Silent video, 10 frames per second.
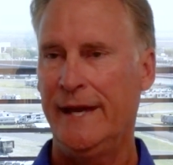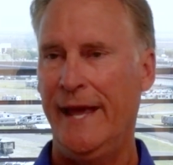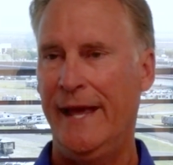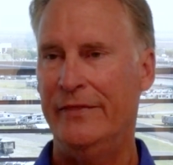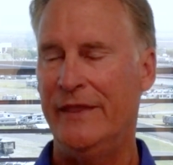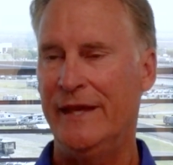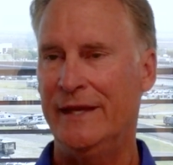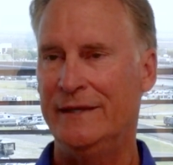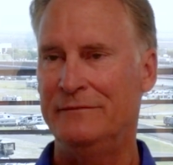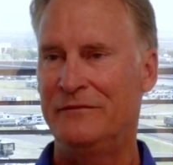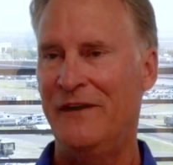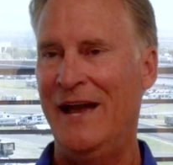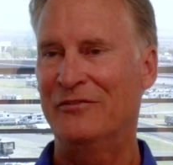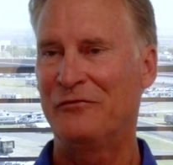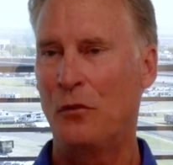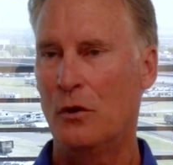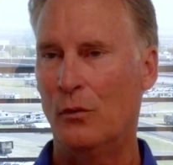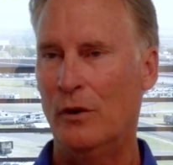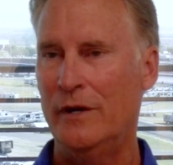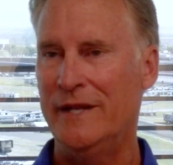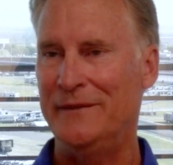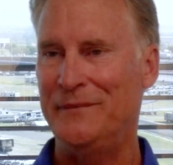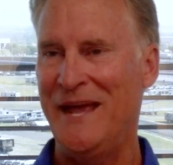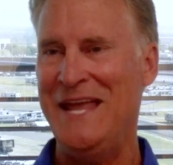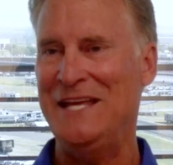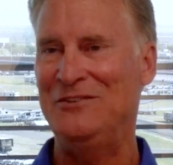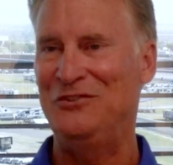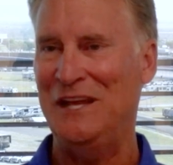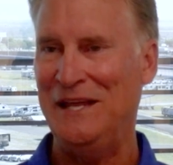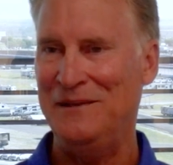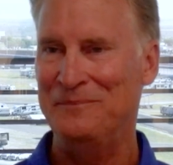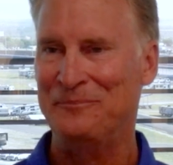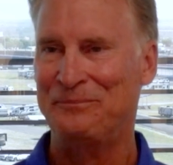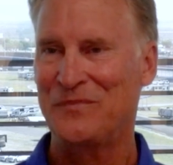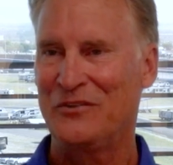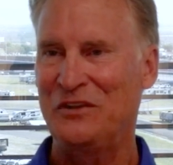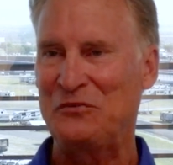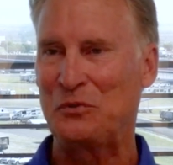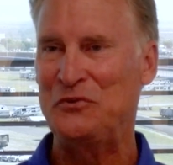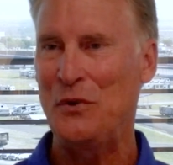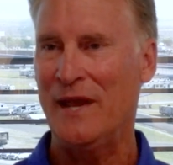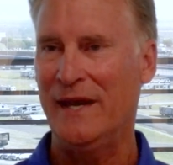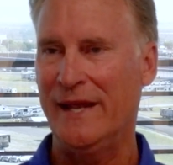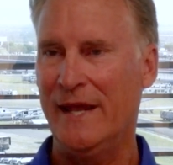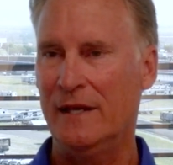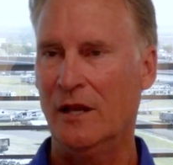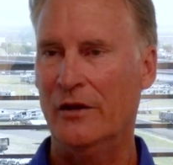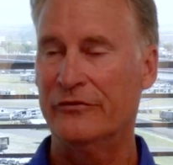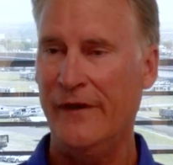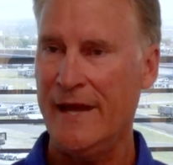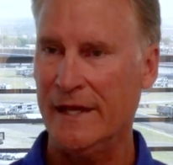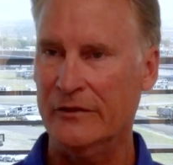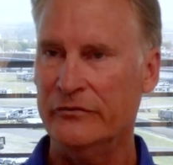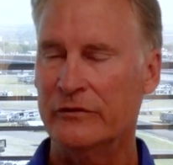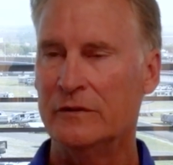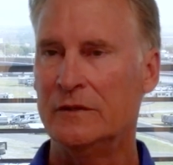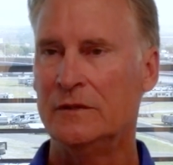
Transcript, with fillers: And then fast forward, and AEG says we're doing it again in Las Vegas.